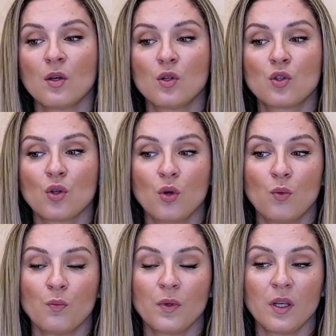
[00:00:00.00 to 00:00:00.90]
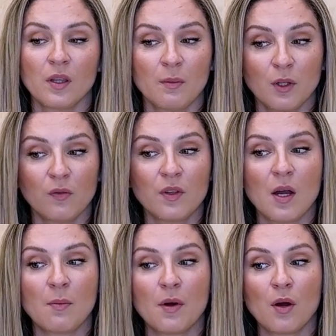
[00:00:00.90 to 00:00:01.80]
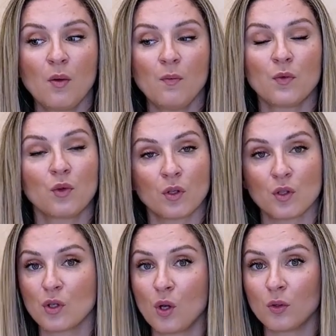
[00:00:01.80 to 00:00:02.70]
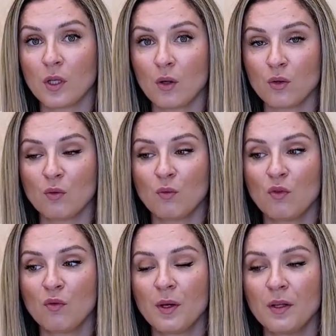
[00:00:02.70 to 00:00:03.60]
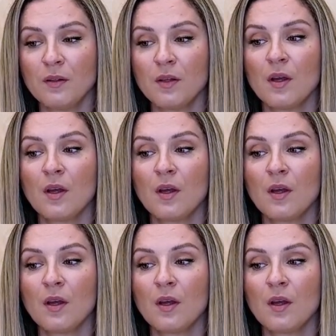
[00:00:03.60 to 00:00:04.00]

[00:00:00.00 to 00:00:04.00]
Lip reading: So in the middle of the eyebrow, you can slow down your movement,